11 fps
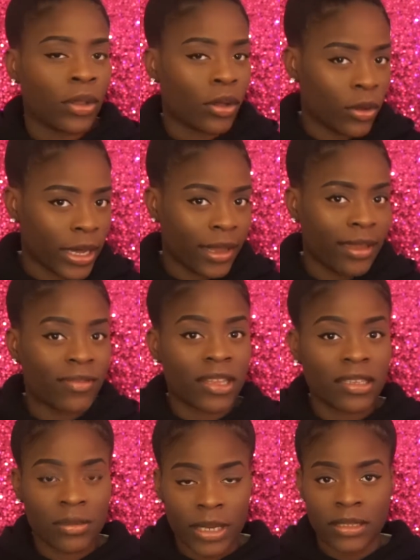Okay, if that
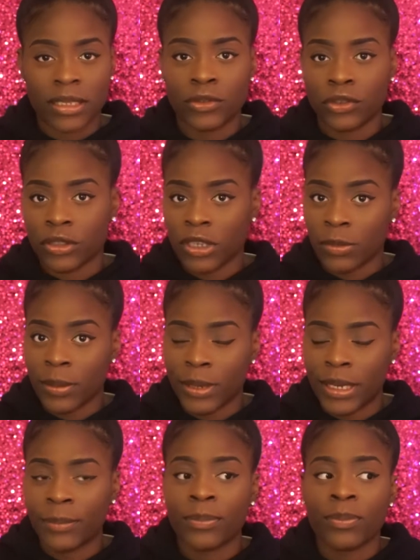make sense, just give me a minute.